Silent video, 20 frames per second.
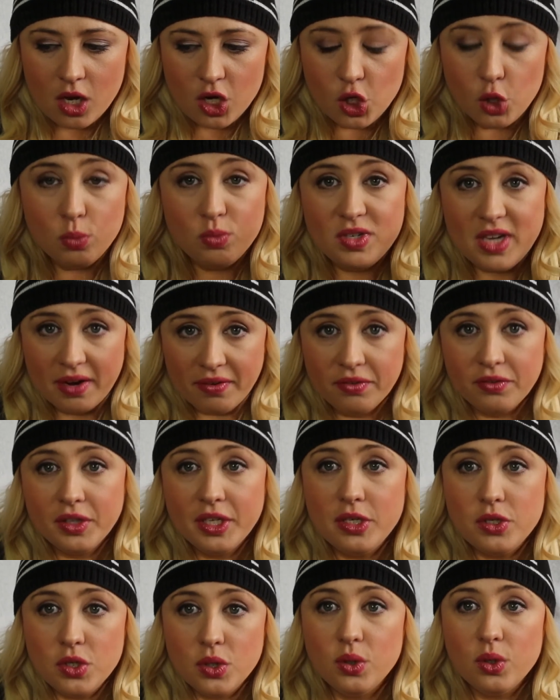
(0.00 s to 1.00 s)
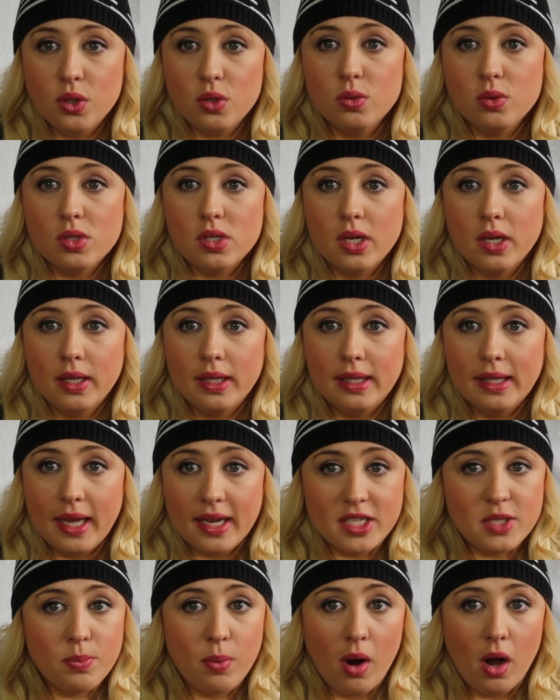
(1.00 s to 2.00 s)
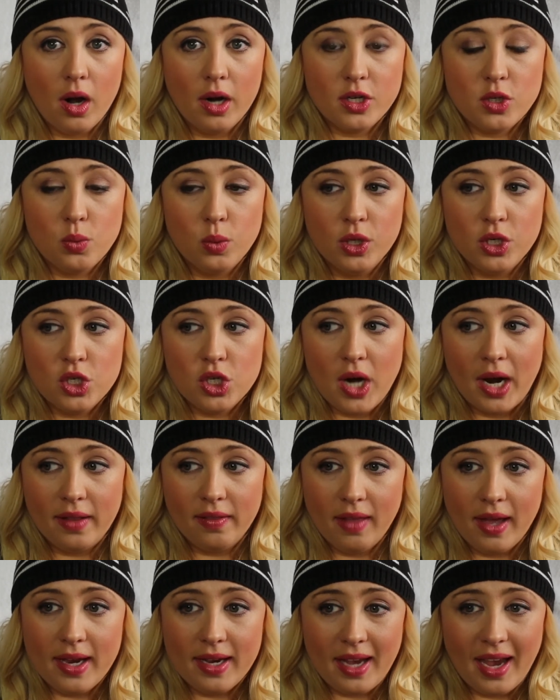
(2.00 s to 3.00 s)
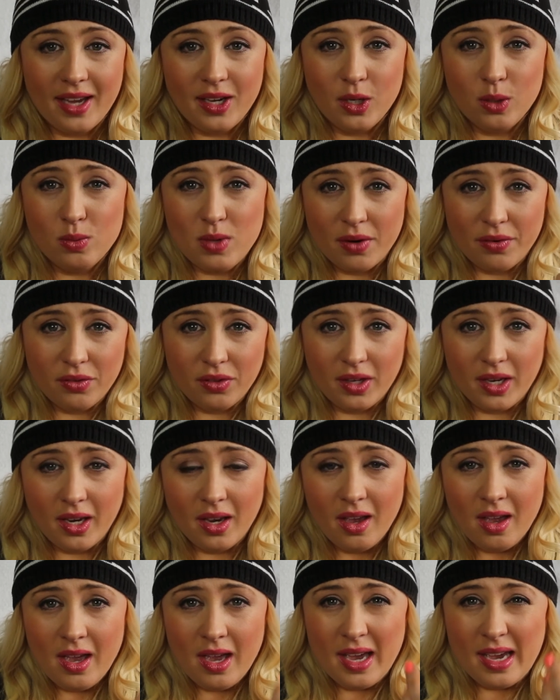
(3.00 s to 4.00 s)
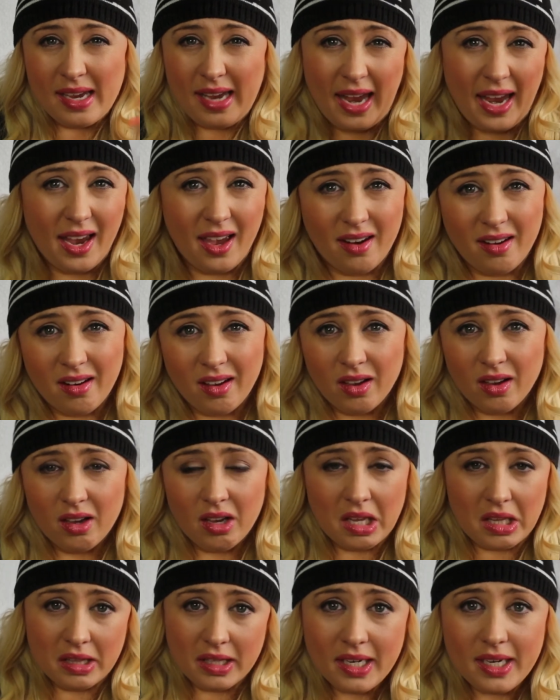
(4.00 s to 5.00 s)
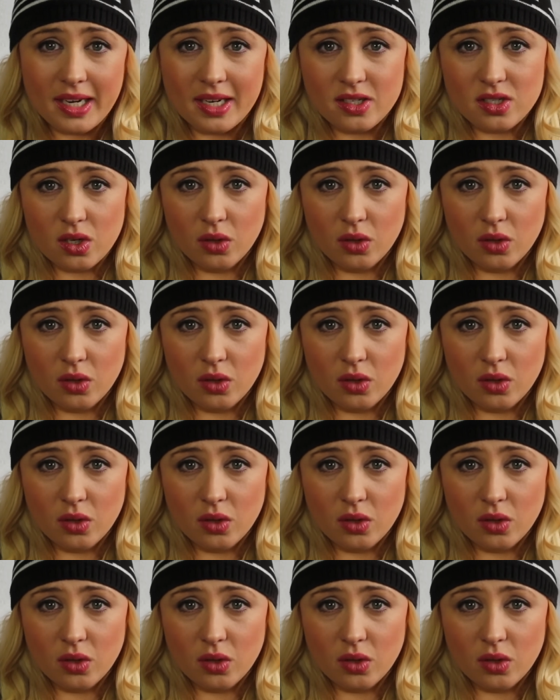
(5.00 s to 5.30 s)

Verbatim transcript: you definitely do use less product, which I like, and you definitely can clean it.